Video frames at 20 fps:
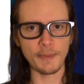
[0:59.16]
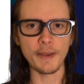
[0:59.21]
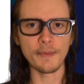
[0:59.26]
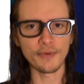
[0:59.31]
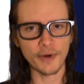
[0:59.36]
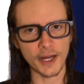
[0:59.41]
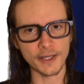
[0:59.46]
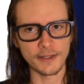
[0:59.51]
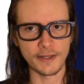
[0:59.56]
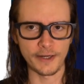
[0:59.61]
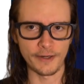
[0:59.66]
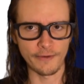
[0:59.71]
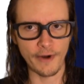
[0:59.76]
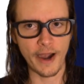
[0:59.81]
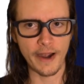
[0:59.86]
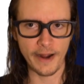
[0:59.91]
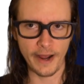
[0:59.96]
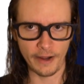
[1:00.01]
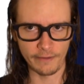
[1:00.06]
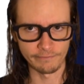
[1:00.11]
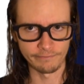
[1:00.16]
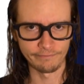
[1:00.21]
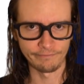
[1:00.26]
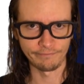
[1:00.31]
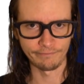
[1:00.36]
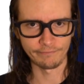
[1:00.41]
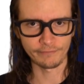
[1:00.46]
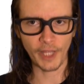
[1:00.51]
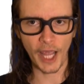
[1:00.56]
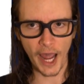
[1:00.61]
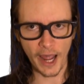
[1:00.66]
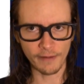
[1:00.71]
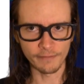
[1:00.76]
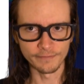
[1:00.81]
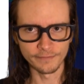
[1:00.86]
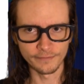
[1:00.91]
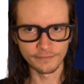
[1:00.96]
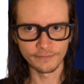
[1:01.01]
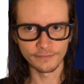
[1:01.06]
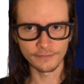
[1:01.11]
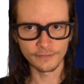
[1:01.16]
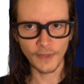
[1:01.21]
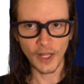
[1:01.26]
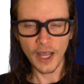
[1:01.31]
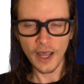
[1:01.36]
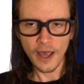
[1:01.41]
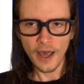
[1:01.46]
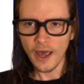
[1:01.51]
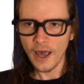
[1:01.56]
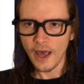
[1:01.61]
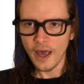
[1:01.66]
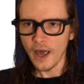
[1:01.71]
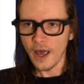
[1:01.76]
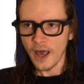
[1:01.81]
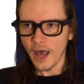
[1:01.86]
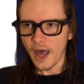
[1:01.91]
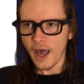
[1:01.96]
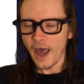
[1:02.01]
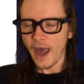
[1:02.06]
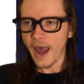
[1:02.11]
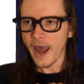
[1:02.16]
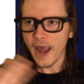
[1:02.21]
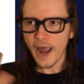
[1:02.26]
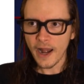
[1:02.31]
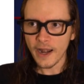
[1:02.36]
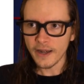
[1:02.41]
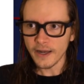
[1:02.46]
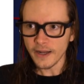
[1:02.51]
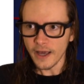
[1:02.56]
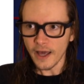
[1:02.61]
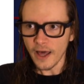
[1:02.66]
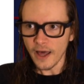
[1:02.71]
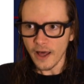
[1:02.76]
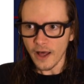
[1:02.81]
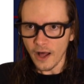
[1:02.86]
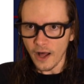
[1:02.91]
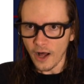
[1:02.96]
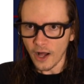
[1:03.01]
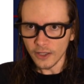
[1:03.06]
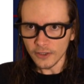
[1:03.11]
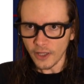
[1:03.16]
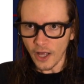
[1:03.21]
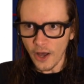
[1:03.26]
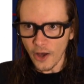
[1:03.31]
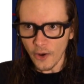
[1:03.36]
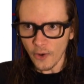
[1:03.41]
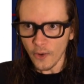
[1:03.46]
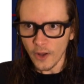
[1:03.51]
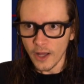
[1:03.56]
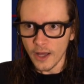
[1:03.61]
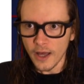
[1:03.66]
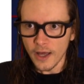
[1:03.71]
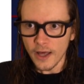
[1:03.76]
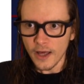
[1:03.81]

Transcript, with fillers: to be president right now, okay? And, hello,